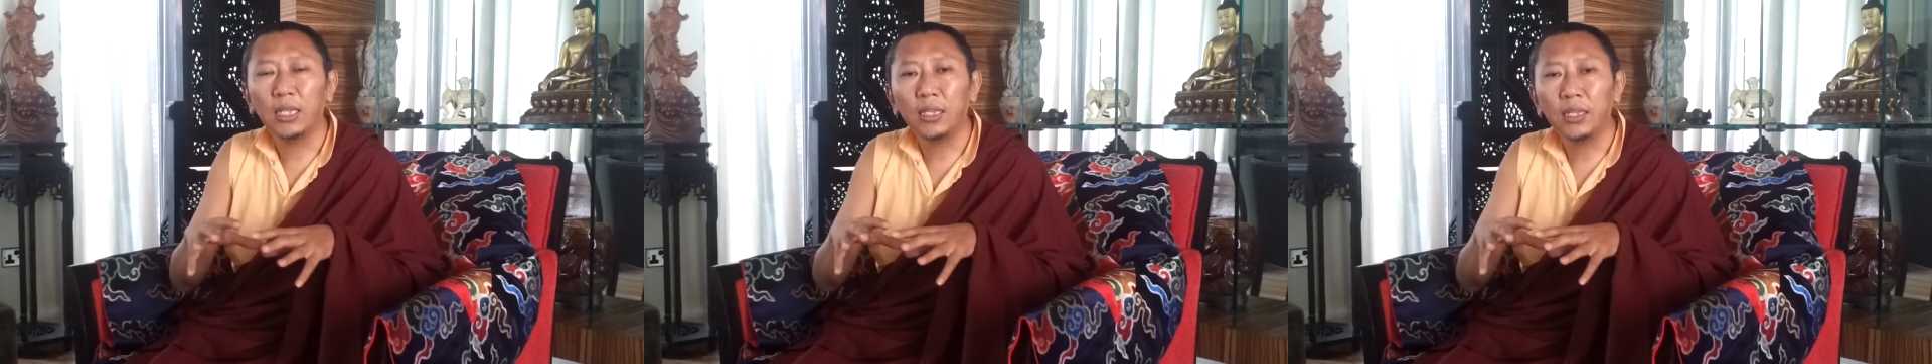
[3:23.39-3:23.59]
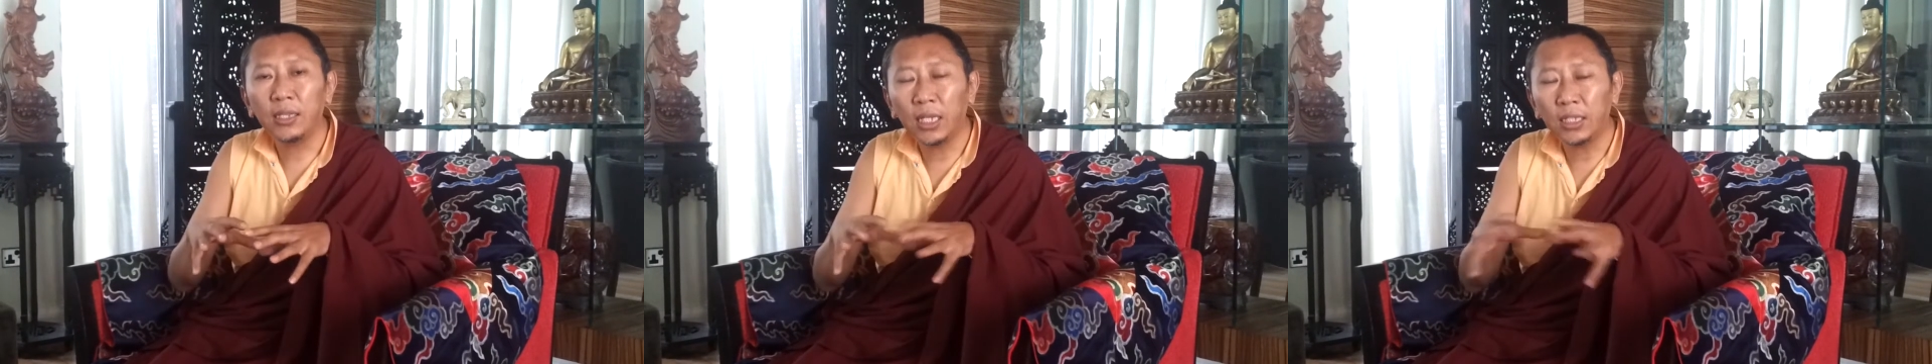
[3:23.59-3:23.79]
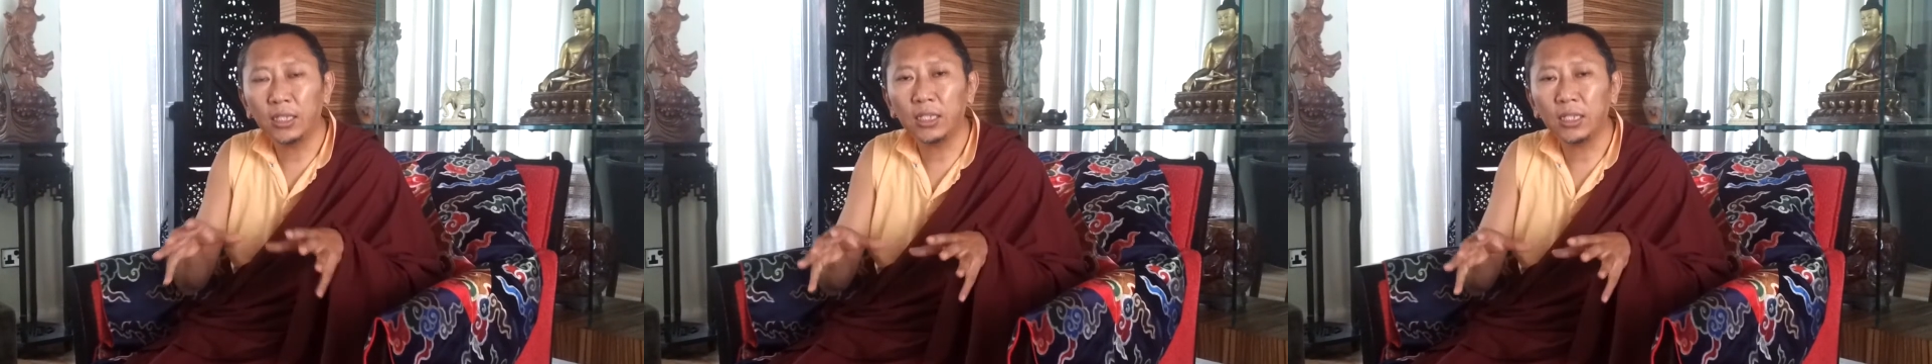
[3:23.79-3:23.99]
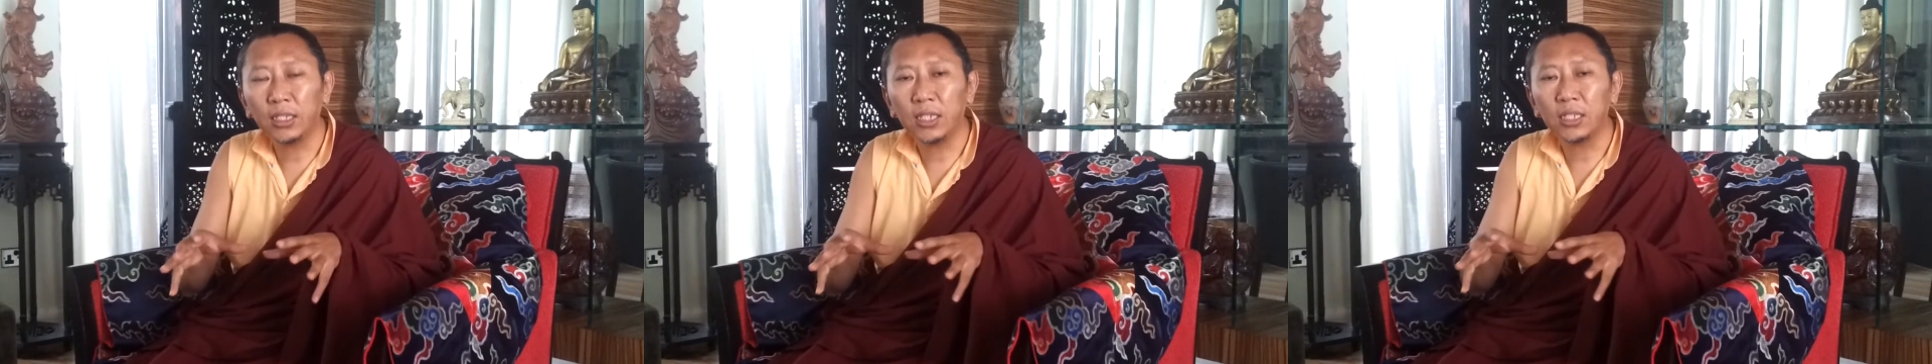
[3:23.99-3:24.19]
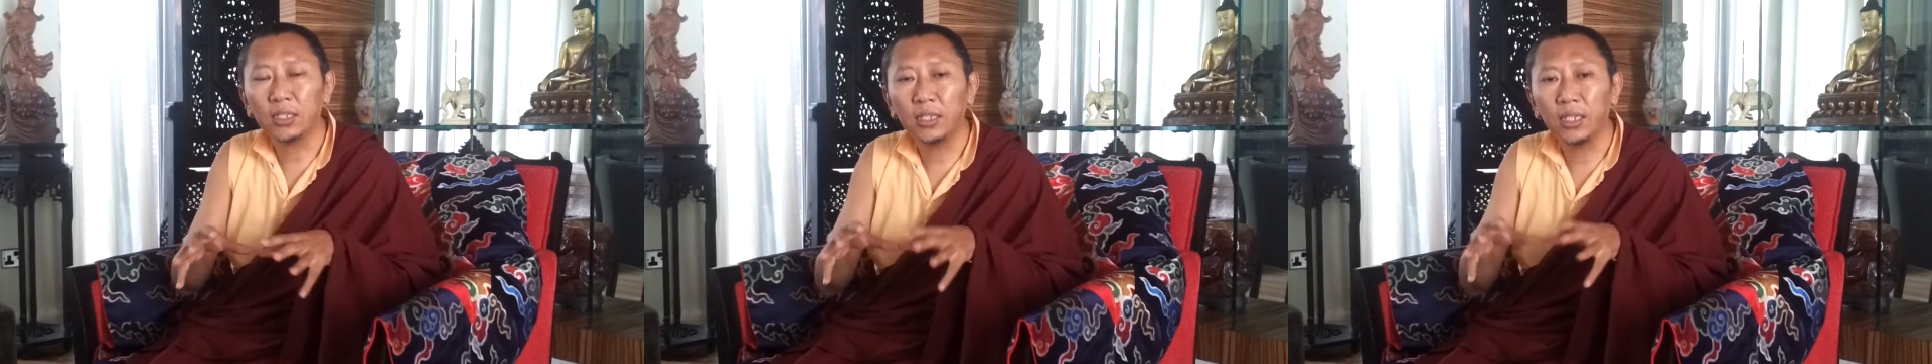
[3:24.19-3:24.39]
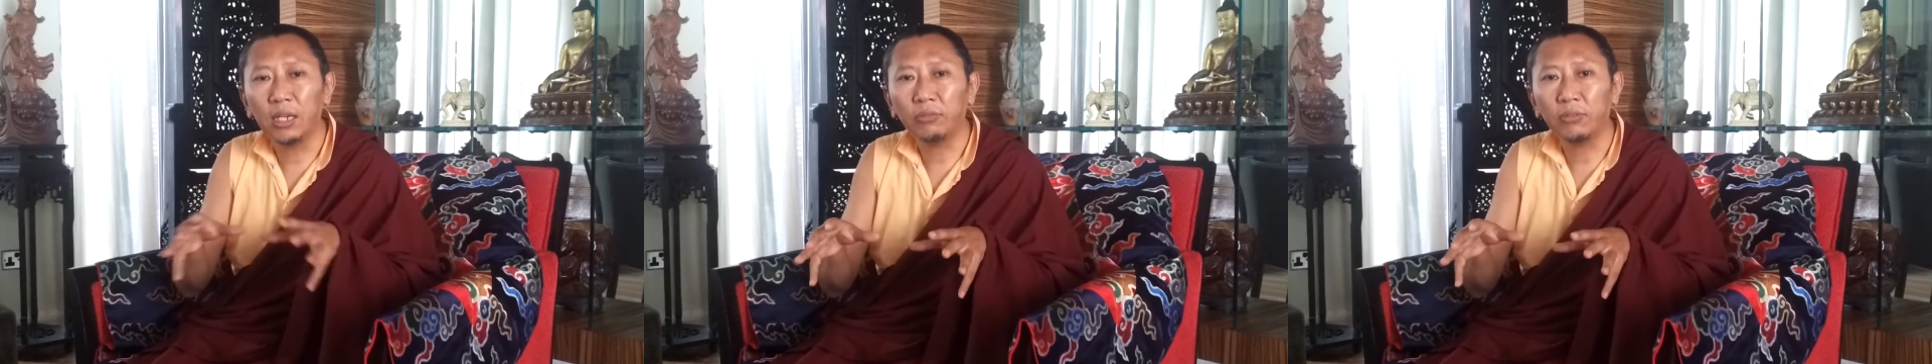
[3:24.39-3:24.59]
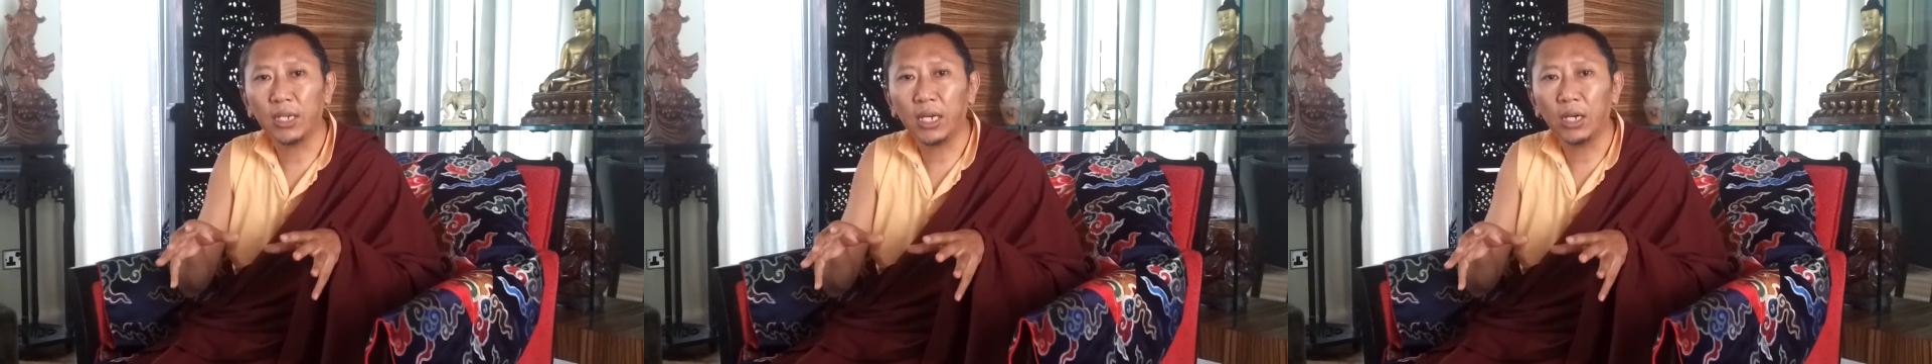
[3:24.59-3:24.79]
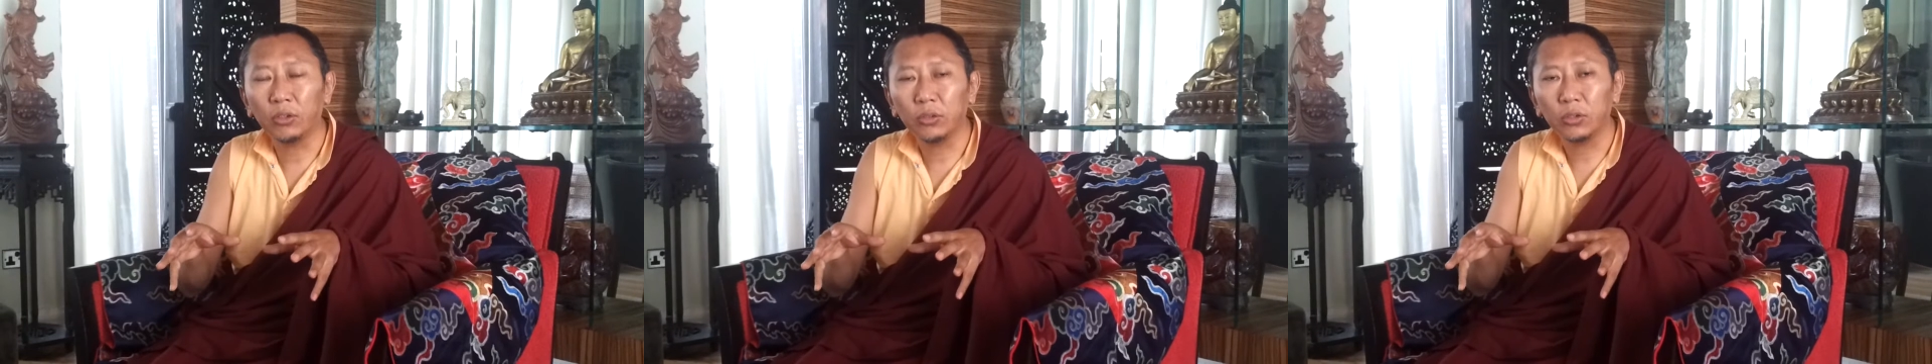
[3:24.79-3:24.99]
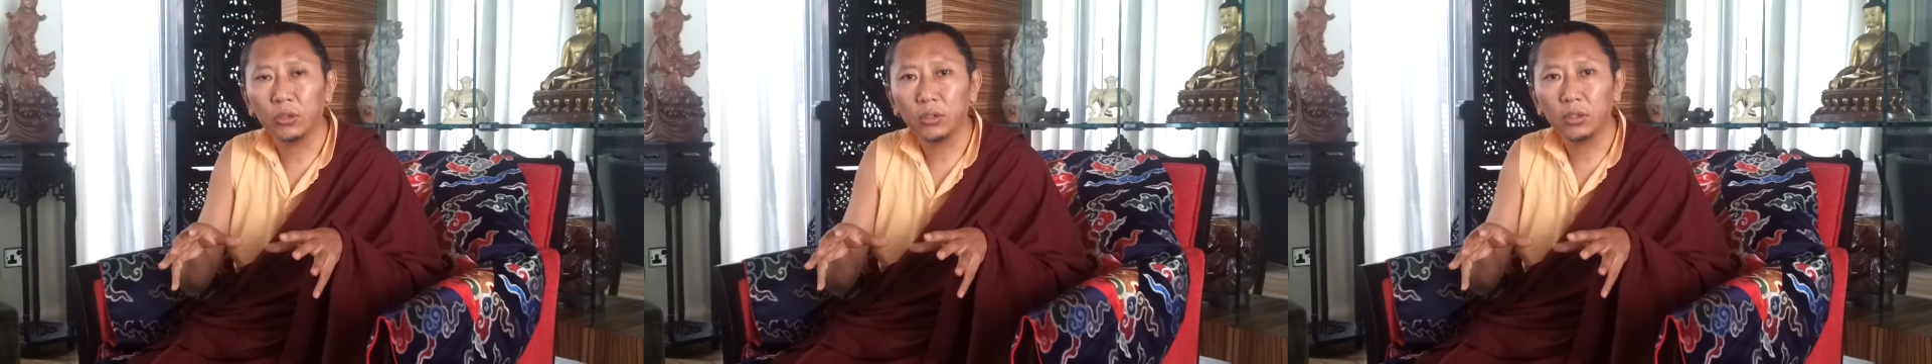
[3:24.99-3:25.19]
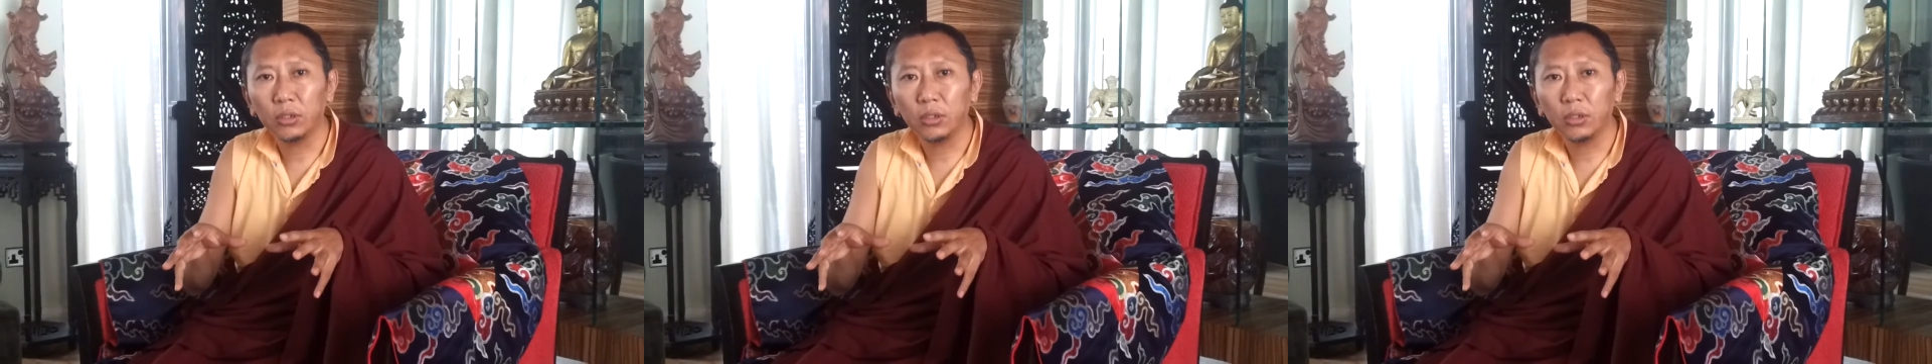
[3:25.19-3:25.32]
and nothing is left out